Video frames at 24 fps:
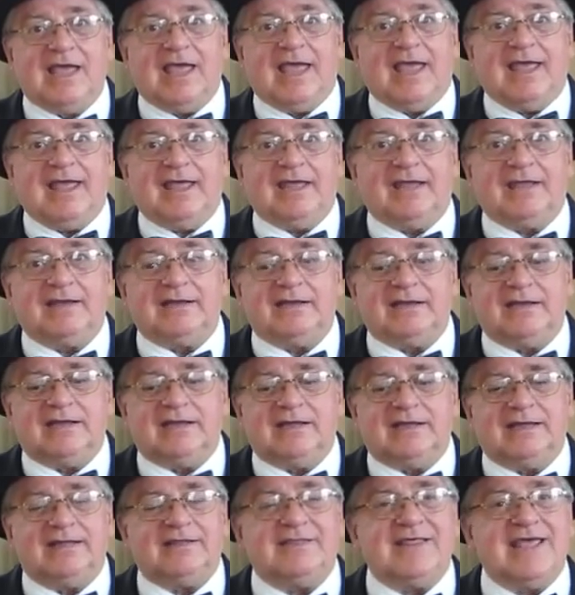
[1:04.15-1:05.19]
and
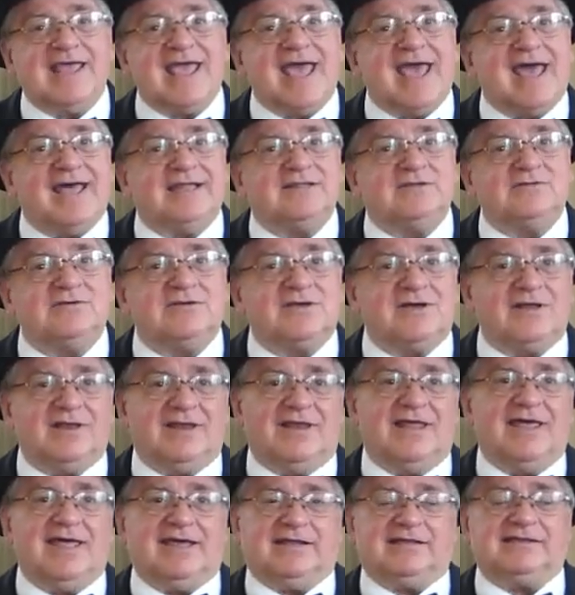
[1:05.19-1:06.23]
they had to
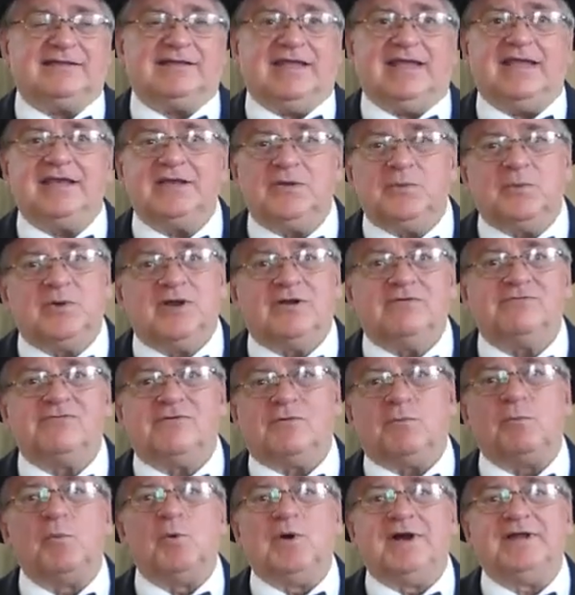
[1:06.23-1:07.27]
collect anywhere
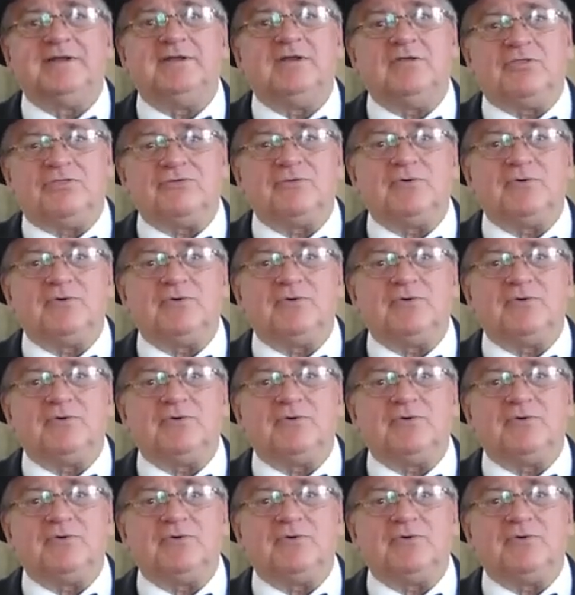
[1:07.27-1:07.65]
from $1 to